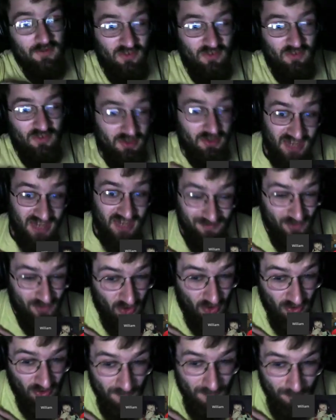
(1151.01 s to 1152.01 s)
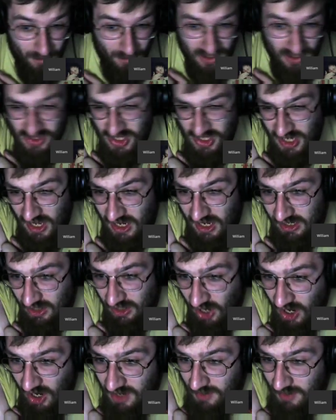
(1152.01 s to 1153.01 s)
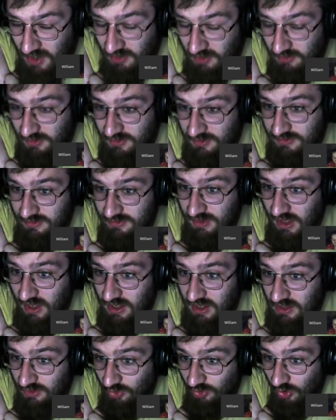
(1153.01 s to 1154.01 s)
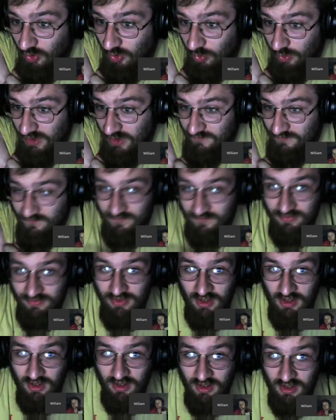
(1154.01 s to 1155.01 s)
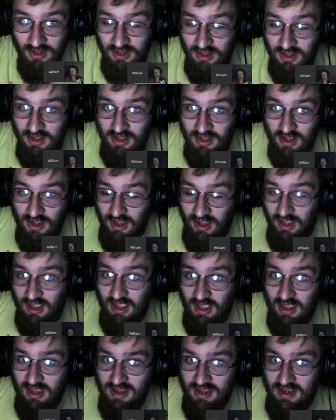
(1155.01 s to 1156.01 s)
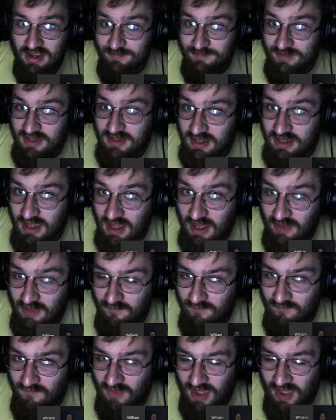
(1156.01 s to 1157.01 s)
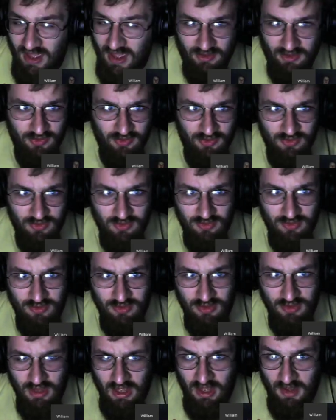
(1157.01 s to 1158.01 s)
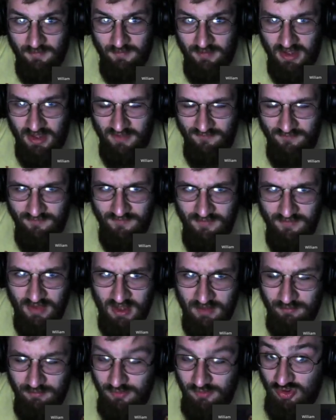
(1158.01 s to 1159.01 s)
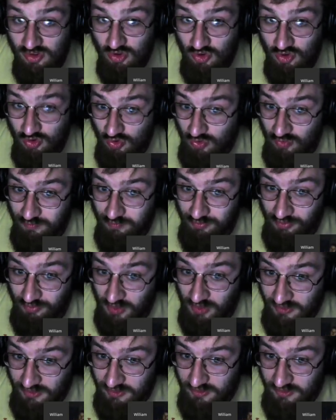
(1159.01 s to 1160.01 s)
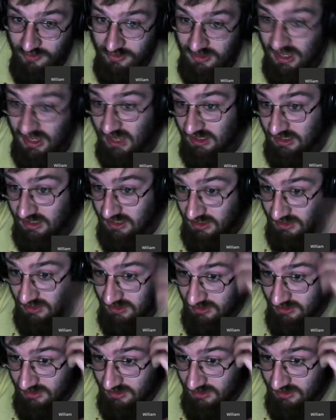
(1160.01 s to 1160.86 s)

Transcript: for a gamer on the budget, I automatically say go with the AMD FX FM2 Plus socket